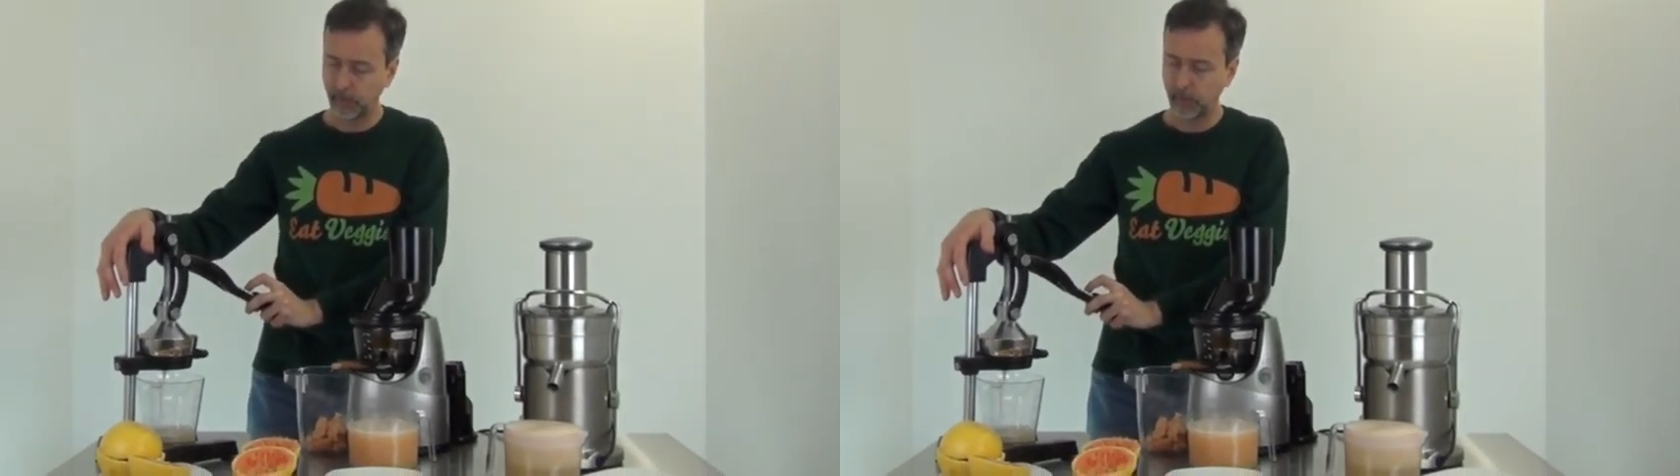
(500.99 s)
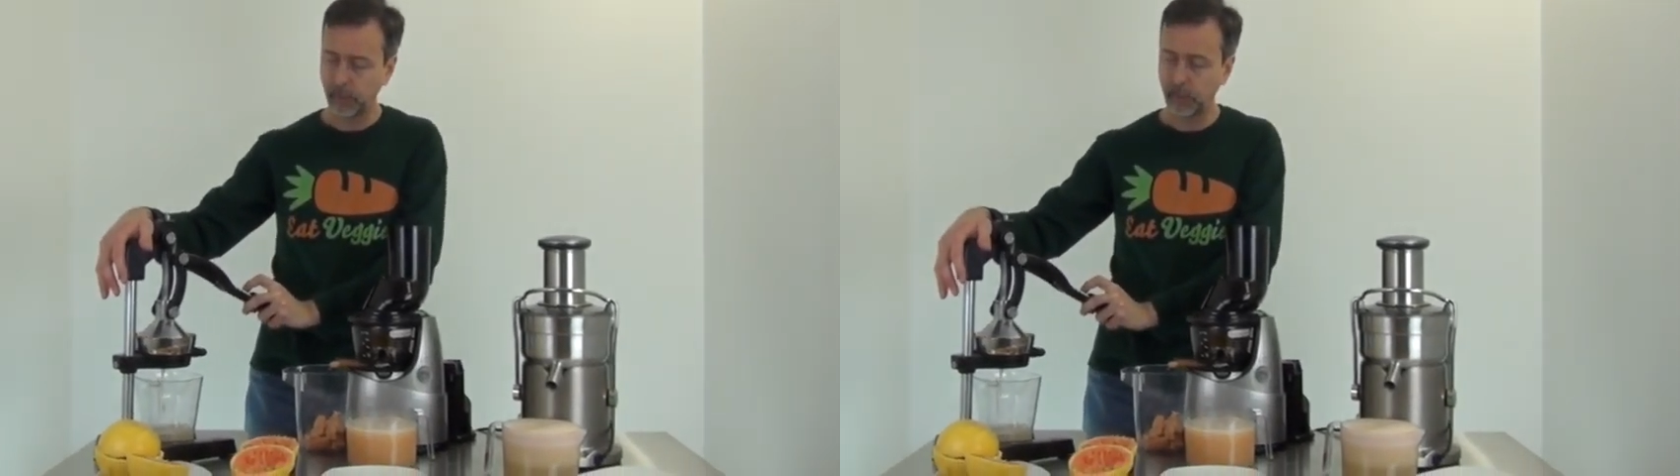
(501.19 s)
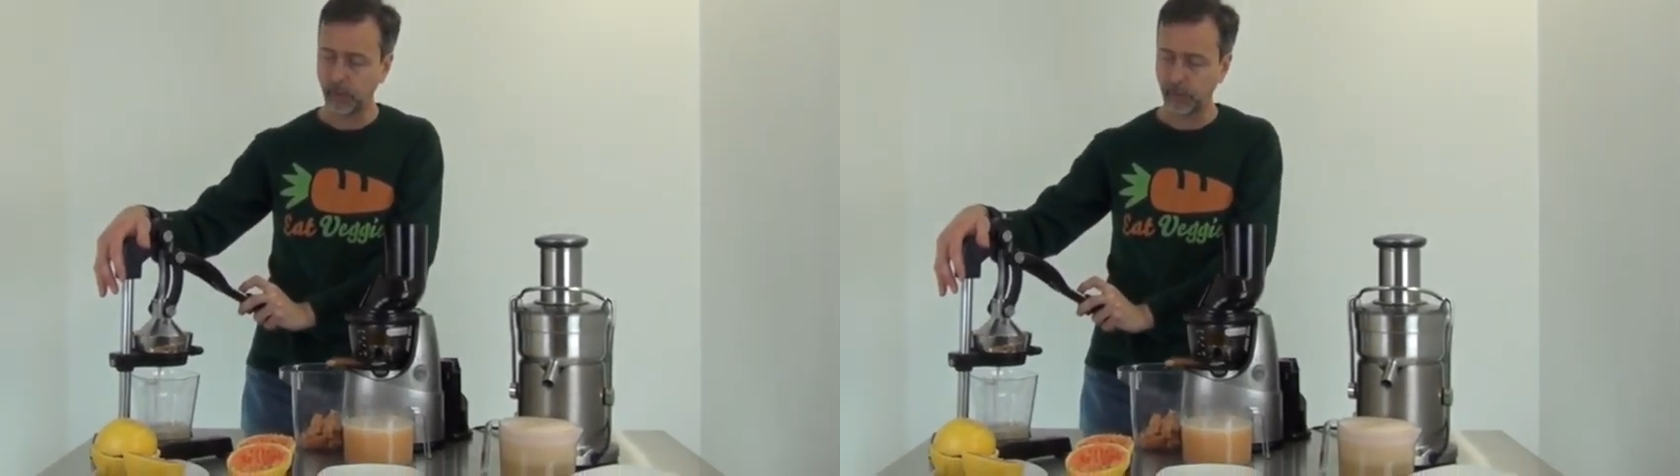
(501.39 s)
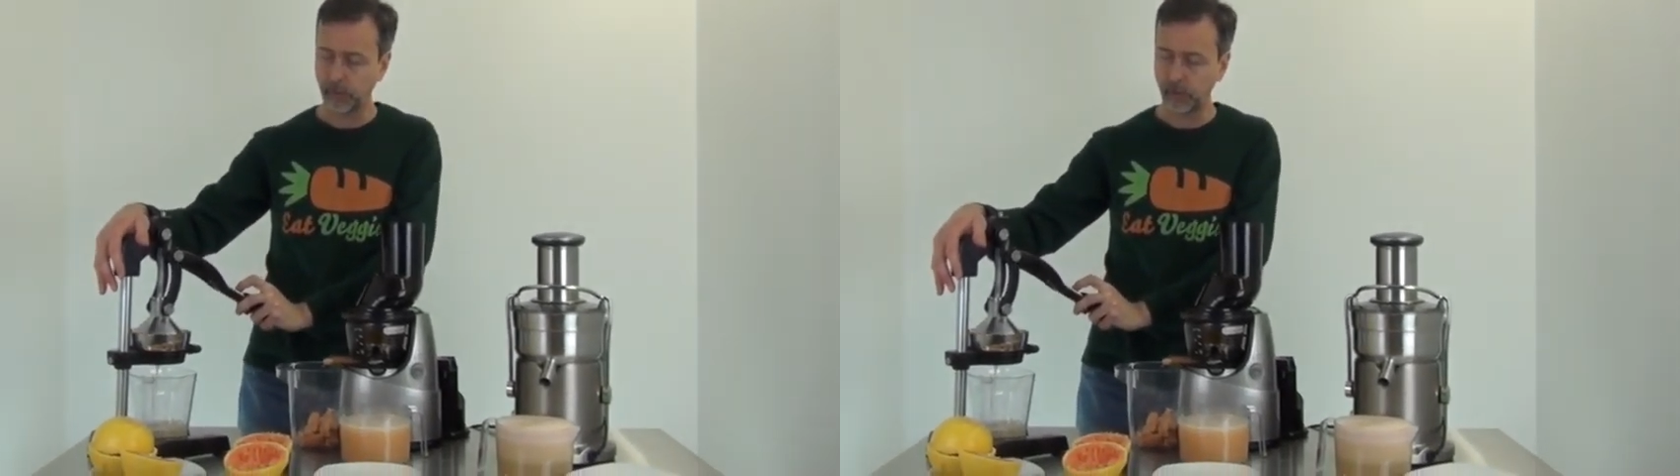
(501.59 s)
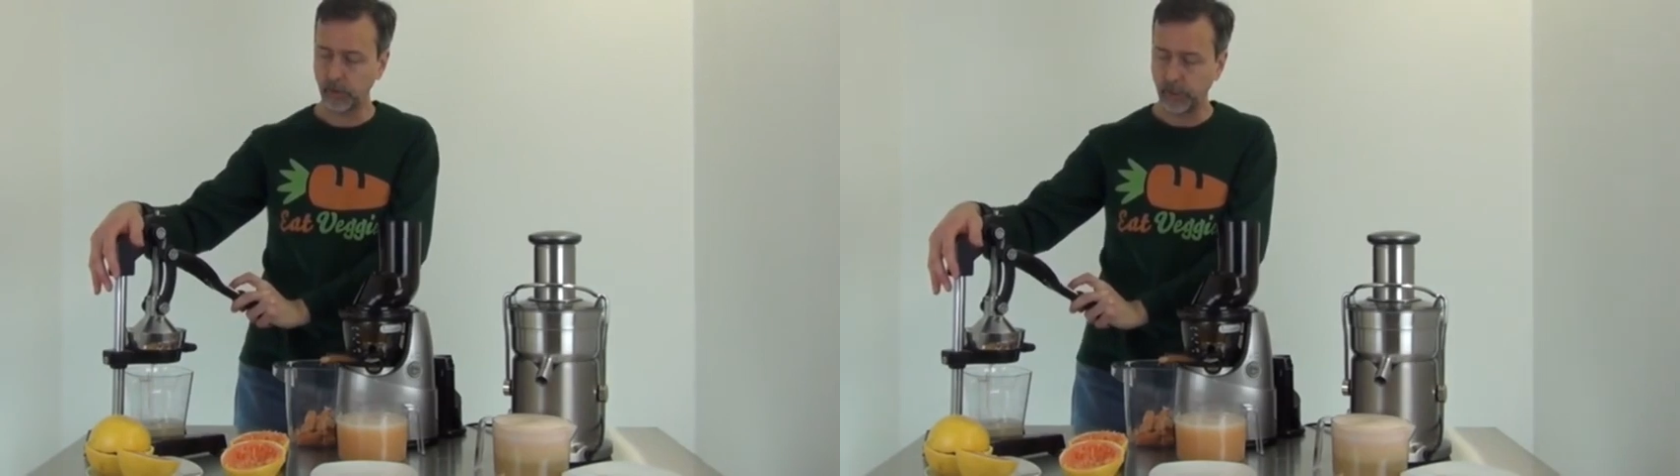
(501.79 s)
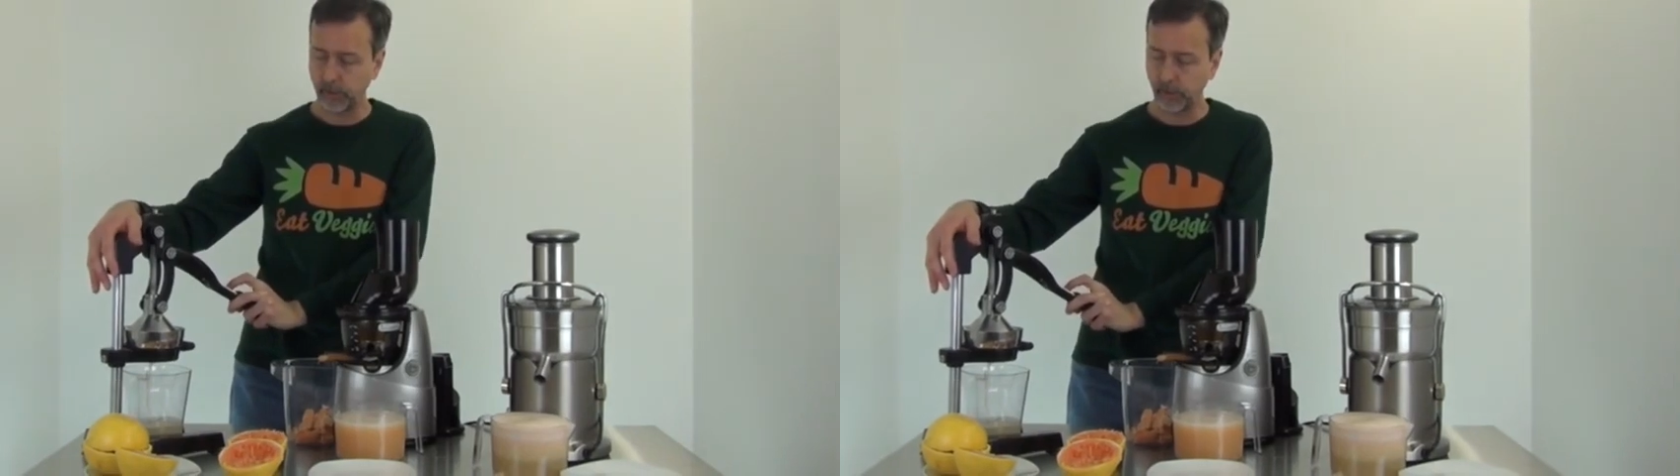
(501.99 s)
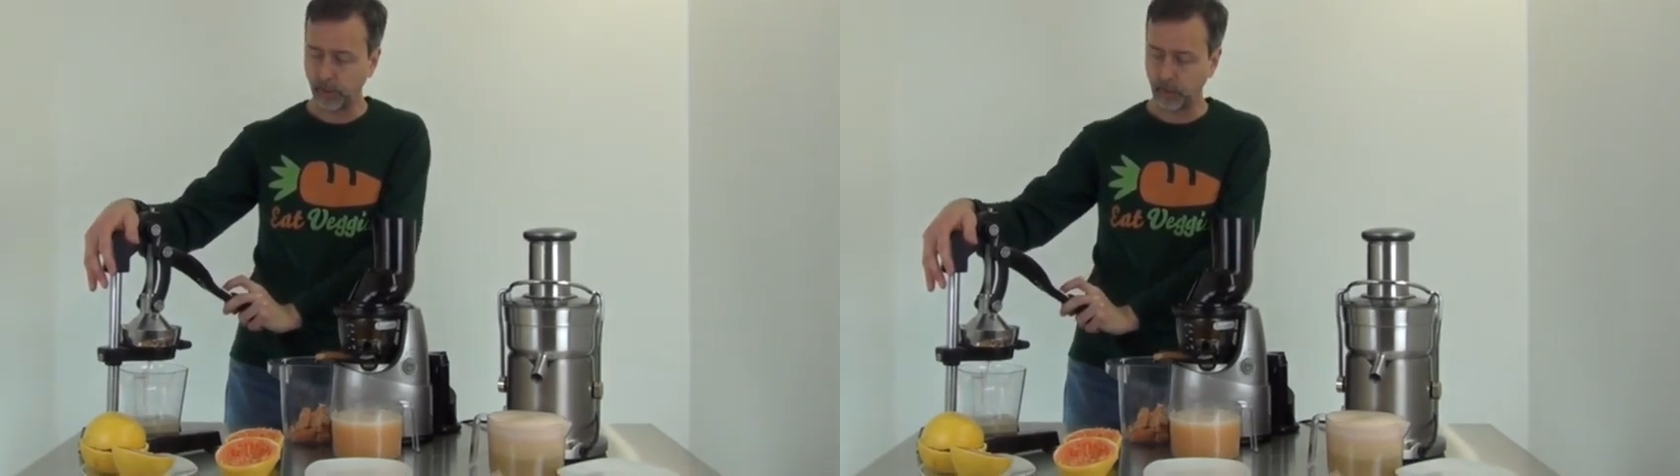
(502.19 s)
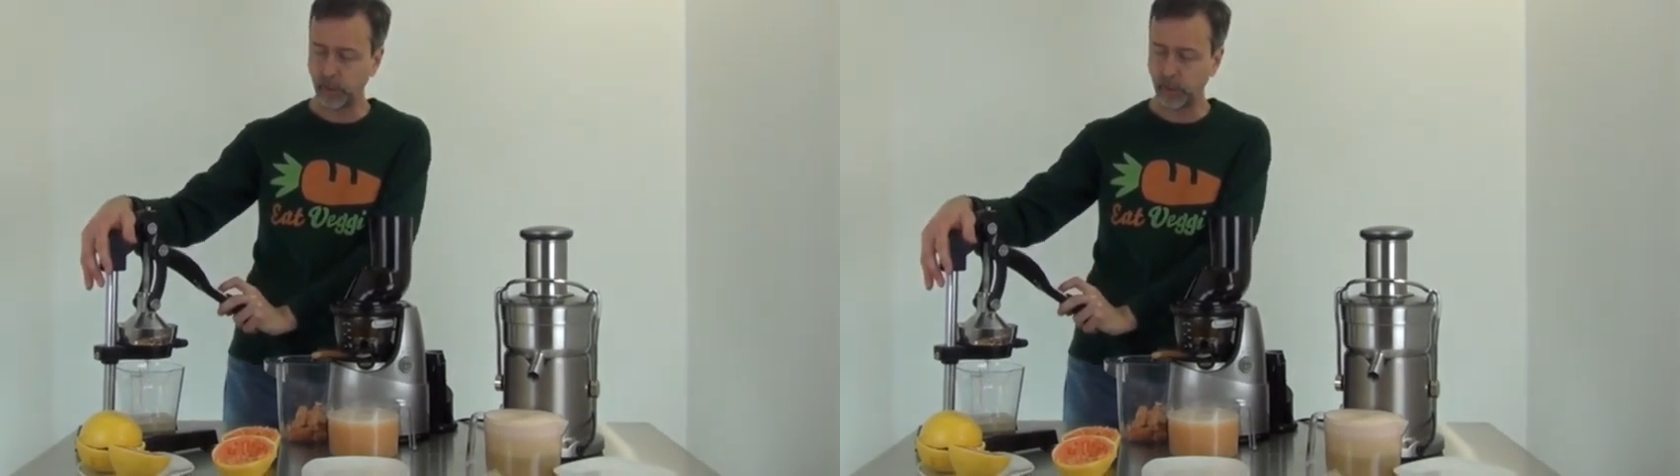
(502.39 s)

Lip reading: You can go slowly, you can go